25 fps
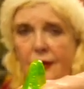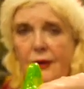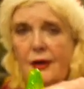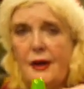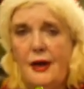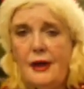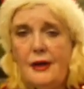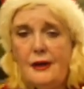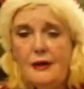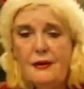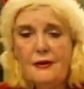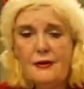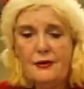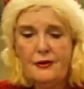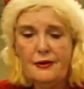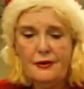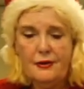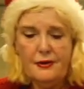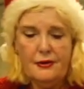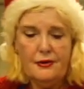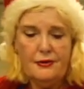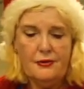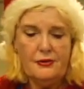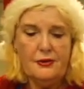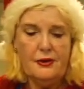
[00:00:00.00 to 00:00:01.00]
Okay,
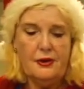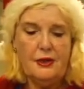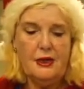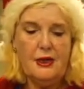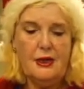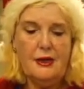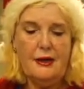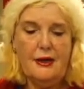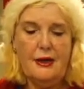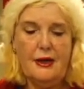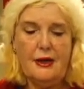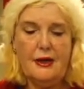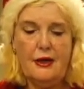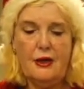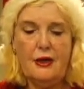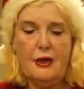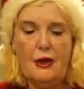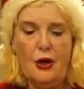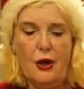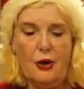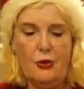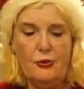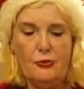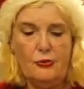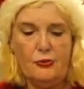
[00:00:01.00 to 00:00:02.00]
so you need like a
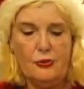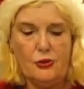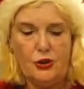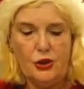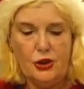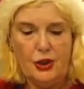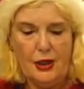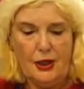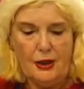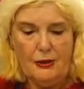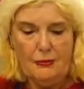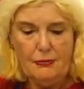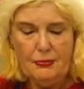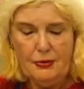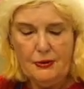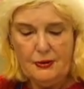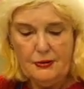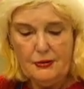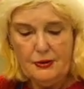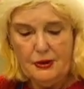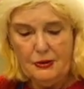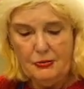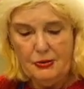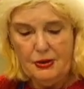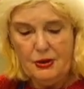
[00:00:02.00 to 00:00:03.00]
cone shape.
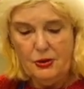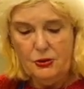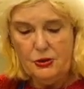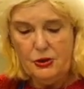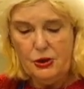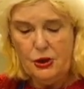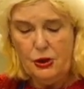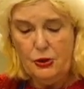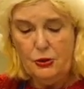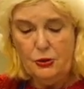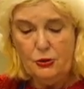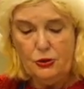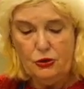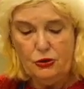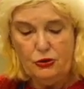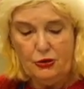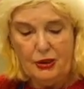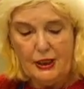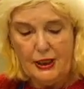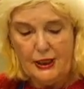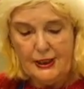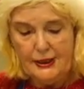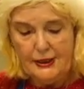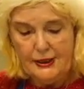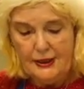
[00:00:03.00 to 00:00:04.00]
So we've got 2
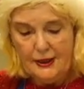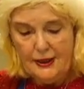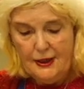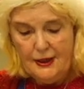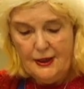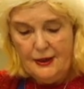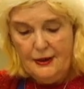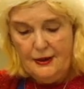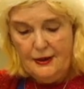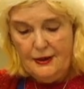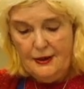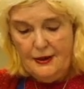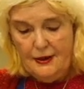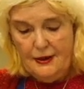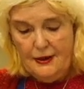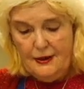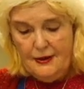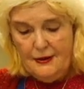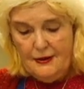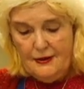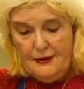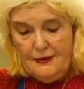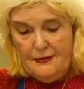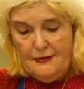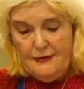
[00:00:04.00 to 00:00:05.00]
trees.
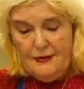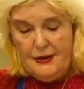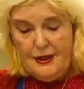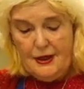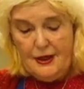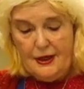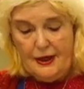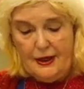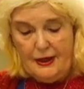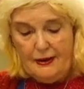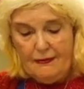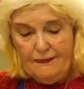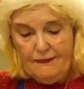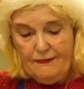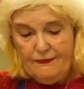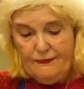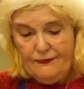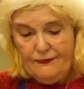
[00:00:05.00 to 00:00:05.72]
There.